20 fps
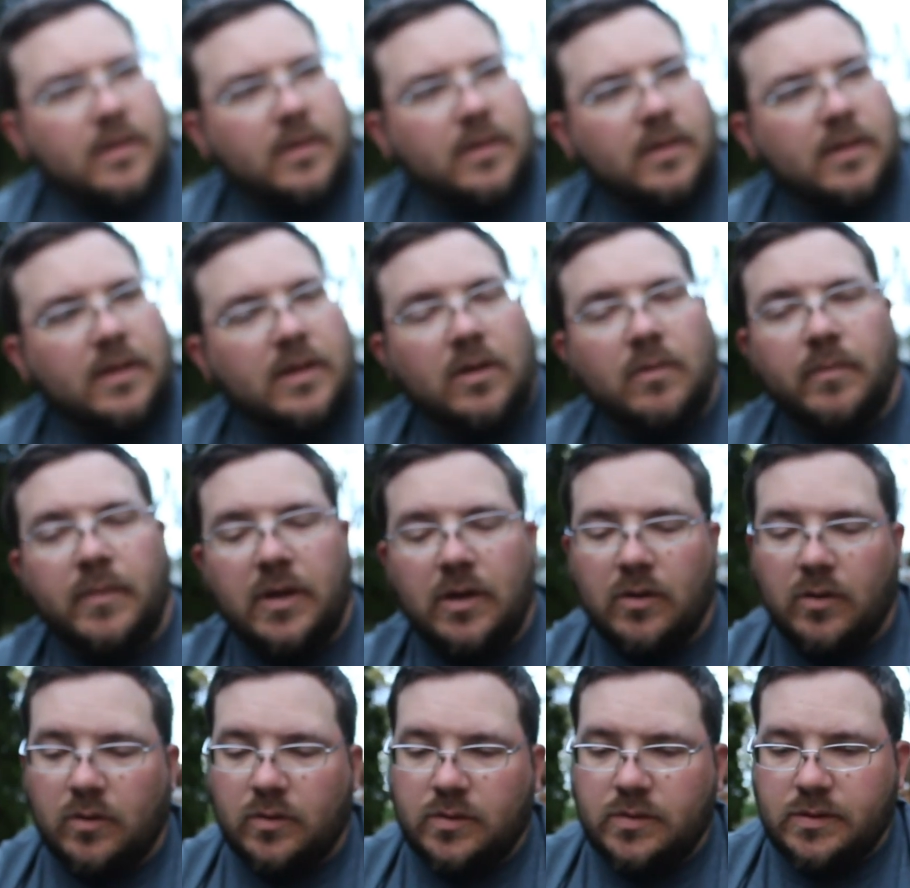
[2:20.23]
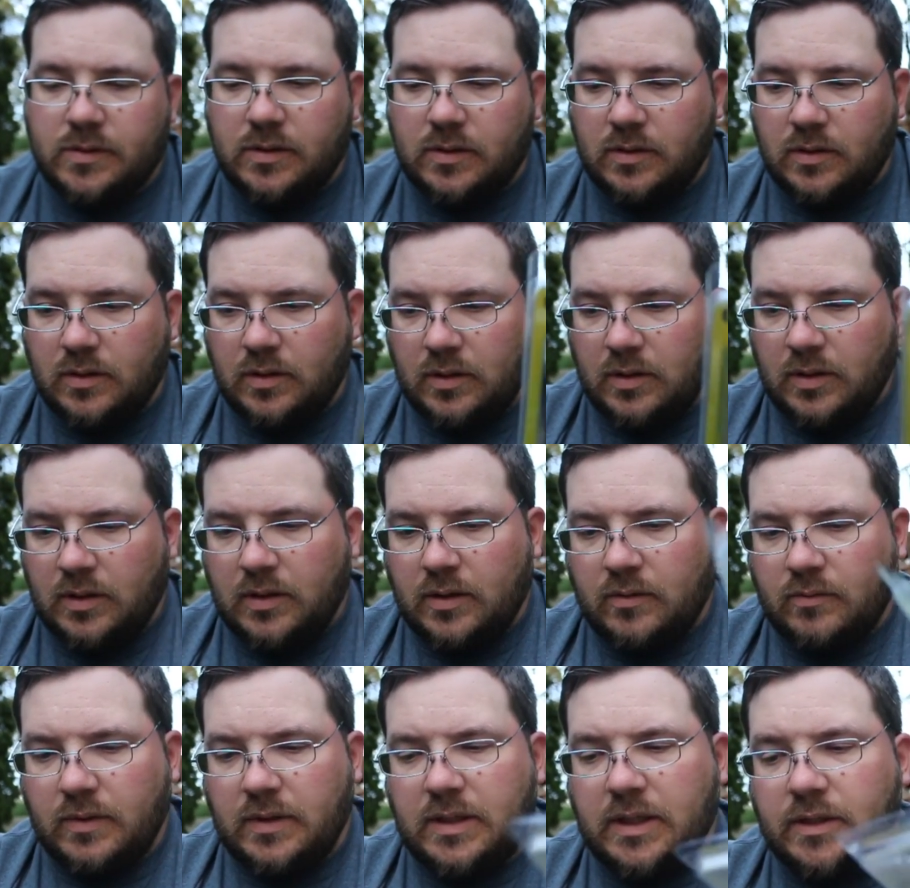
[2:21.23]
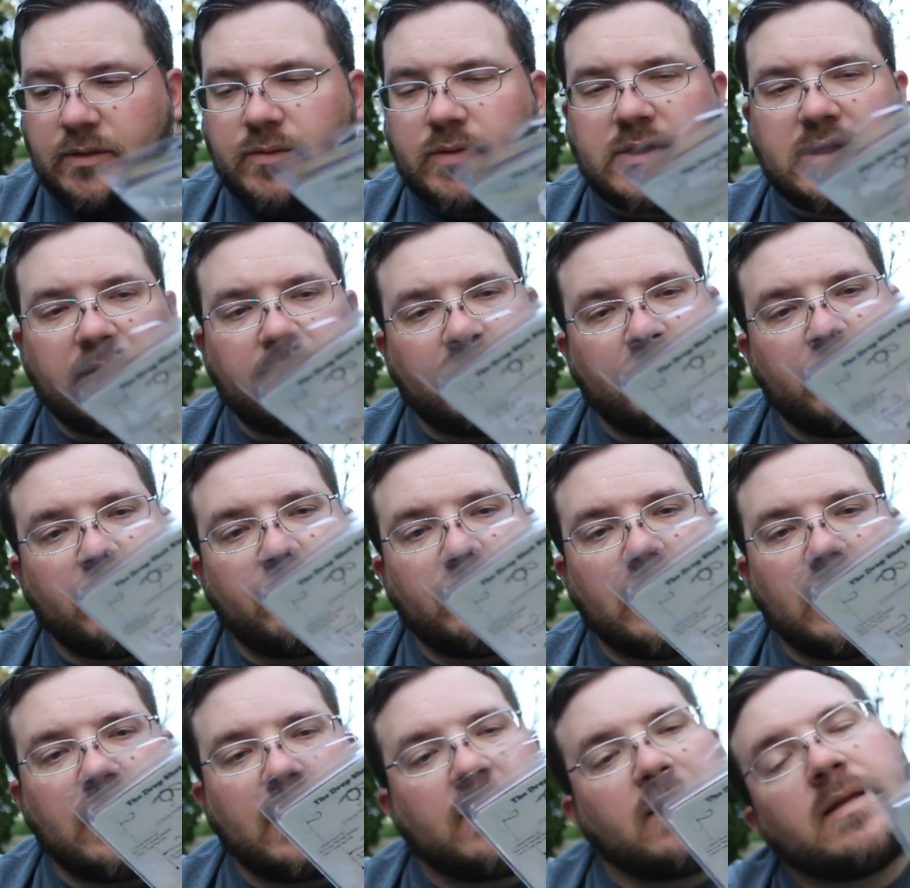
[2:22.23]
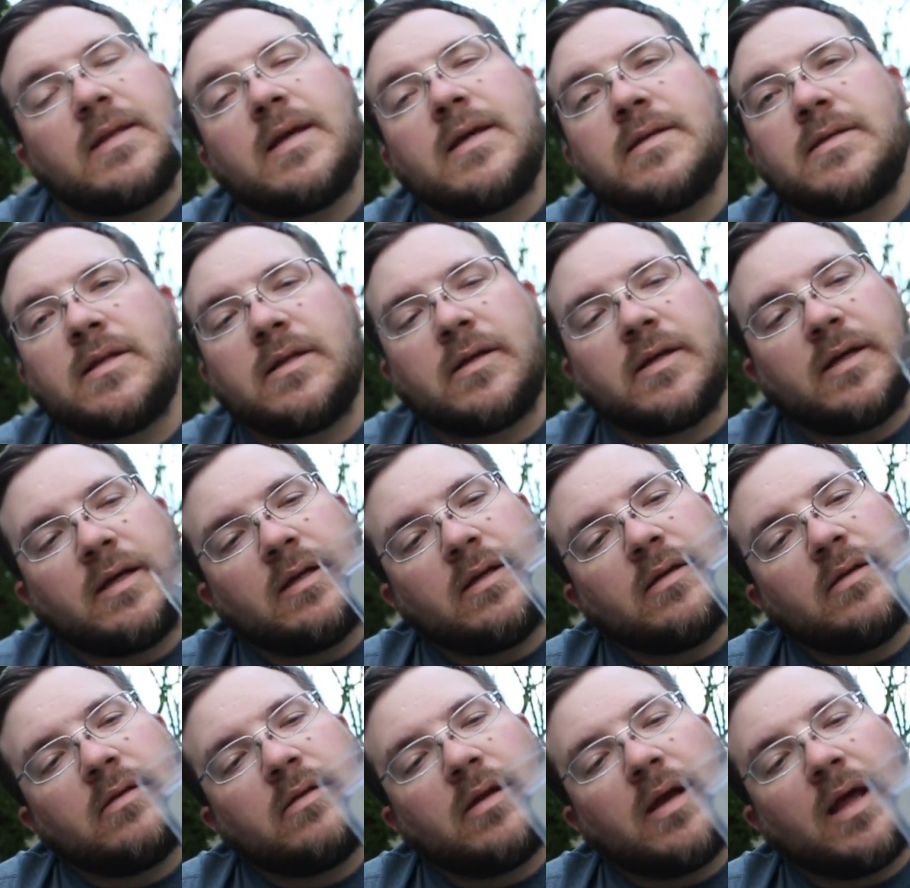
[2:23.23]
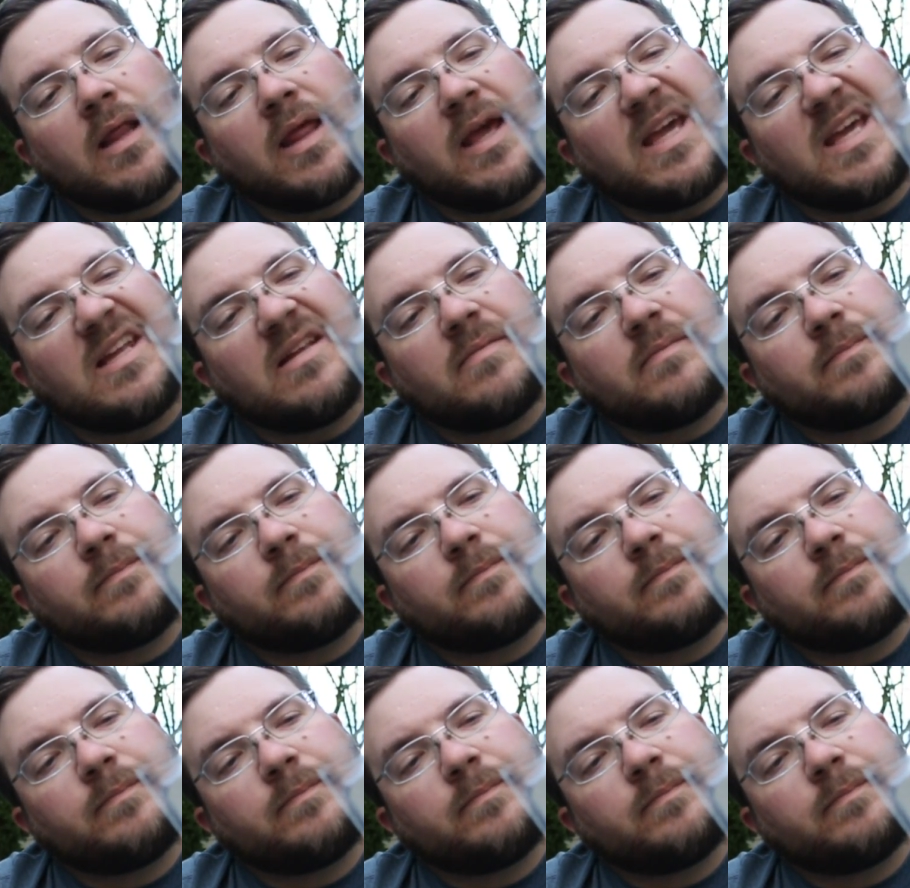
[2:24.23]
little minnows. Retails for 750. That's a nice little kit. I like it.